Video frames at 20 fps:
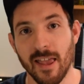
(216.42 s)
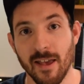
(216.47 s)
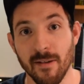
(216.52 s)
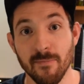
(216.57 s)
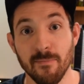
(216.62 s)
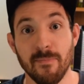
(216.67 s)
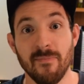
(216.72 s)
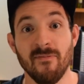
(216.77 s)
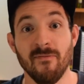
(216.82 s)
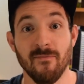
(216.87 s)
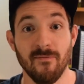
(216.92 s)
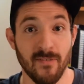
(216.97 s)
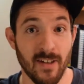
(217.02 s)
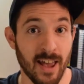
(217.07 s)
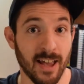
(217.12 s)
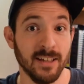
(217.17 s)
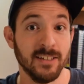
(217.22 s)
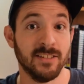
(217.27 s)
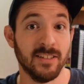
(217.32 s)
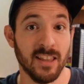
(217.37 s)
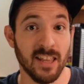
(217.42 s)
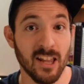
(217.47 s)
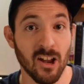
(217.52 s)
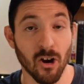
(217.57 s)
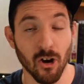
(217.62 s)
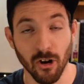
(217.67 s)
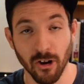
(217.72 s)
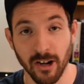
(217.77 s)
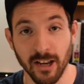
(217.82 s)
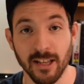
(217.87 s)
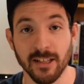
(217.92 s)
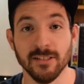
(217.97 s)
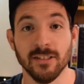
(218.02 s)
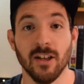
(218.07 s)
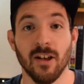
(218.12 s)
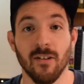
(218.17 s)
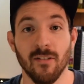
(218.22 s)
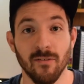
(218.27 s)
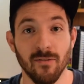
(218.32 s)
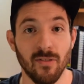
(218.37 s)
affects the earnings
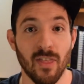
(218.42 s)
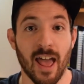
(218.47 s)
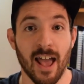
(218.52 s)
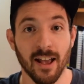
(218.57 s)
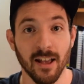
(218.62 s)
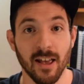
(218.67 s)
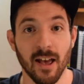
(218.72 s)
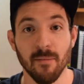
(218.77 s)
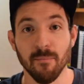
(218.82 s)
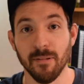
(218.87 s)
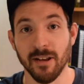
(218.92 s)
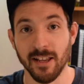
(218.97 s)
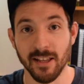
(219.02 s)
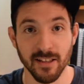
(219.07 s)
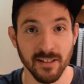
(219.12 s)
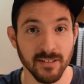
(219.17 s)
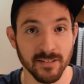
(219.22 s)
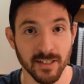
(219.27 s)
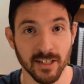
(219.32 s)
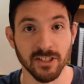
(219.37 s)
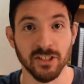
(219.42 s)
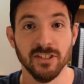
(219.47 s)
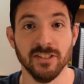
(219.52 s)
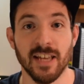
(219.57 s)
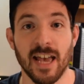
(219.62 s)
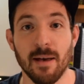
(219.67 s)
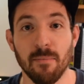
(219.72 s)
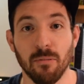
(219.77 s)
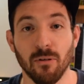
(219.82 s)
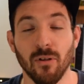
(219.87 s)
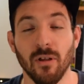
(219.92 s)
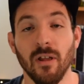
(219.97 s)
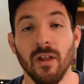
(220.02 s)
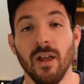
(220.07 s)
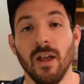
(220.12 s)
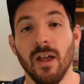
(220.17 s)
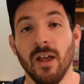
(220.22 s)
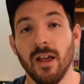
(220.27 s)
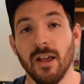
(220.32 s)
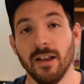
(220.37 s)
of that company, such as Apple.
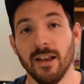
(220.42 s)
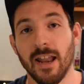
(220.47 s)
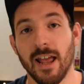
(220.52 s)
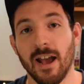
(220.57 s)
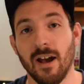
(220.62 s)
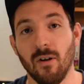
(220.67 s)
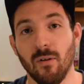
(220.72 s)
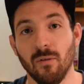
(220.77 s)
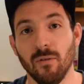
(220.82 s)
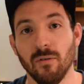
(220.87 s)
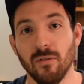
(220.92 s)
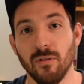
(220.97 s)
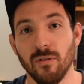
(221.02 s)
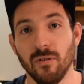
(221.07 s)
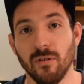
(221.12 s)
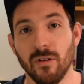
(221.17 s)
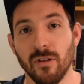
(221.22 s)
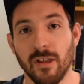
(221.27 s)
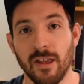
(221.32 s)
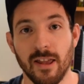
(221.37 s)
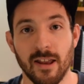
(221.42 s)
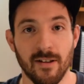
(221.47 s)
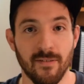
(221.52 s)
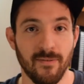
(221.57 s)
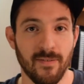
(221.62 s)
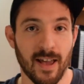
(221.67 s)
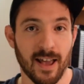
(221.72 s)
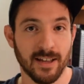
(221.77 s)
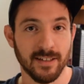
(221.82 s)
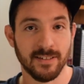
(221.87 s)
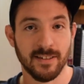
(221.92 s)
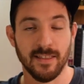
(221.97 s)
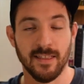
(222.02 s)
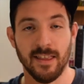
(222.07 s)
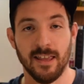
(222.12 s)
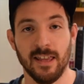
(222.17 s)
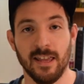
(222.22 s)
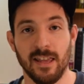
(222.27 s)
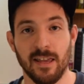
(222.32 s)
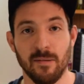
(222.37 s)
Now, it affects
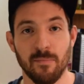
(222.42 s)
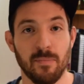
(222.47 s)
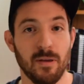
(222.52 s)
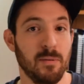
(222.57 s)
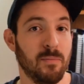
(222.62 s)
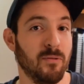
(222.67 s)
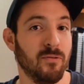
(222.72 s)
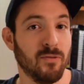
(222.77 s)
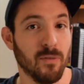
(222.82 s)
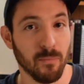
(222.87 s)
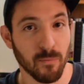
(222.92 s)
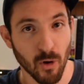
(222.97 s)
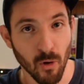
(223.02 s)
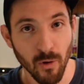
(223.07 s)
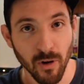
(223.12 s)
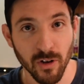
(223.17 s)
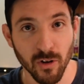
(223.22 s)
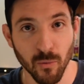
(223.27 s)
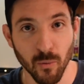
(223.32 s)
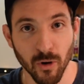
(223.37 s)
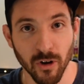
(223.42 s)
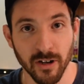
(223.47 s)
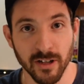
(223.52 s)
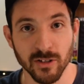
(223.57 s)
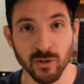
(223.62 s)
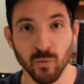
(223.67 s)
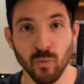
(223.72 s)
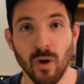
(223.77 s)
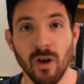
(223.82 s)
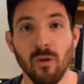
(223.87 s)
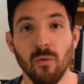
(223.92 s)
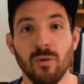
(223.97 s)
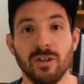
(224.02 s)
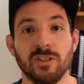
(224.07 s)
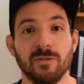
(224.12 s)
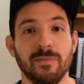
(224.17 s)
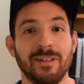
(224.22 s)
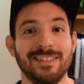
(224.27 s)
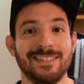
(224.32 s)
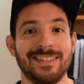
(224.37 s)
the people from going to work as well,
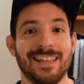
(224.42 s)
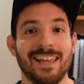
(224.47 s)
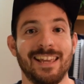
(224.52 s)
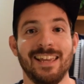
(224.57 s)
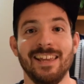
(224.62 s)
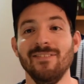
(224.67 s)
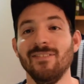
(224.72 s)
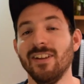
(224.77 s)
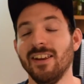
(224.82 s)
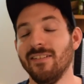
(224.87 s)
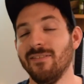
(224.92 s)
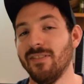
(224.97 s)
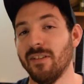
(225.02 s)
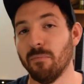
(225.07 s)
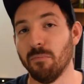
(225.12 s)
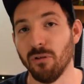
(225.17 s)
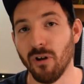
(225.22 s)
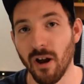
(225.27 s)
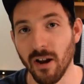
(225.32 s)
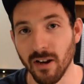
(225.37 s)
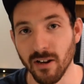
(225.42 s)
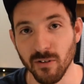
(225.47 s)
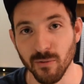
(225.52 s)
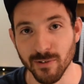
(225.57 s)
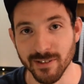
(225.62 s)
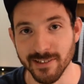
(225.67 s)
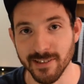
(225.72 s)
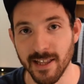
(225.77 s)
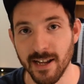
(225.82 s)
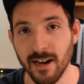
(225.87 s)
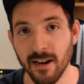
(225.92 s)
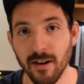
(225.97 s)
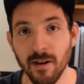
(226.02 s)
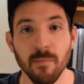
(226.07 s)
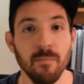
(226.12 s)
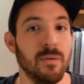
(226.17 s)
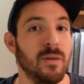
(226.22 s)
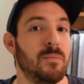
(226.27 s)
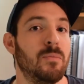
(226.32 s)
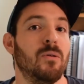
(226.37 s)
which means that even if the product was
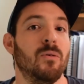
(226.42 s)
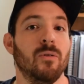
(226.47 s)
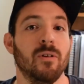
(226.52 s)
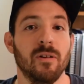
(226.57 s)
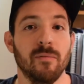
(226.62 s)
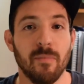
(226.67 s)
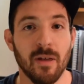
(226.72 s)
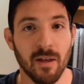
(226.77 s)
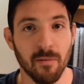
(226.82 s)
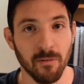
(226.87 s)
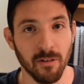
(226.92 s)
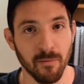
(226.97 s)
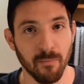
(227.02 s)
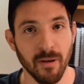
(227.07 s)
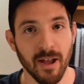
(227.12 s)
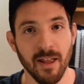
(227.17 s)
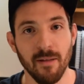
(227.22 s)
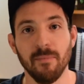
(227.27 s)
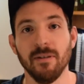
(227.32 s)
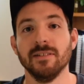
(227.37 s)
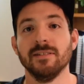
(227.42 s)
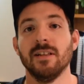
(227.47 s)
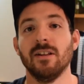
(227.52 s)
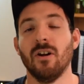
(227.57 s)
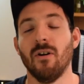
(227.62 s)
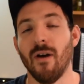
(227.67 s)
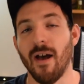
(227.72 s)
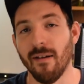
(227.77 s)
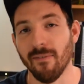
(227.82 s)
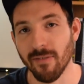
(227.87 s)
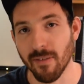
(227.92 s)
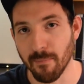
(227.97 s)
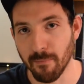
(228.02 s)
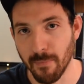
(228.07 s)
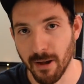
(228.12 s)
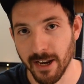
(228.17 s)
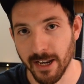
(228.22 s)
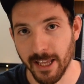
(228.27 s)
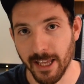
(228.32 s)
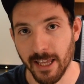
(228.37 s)
there, people wouldn't be able to buy it because they don't have the
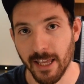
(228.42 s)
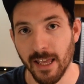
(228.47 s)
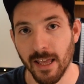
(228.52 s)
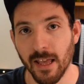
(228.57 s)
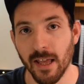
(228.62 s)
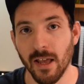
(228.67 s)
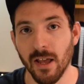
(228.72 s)
money.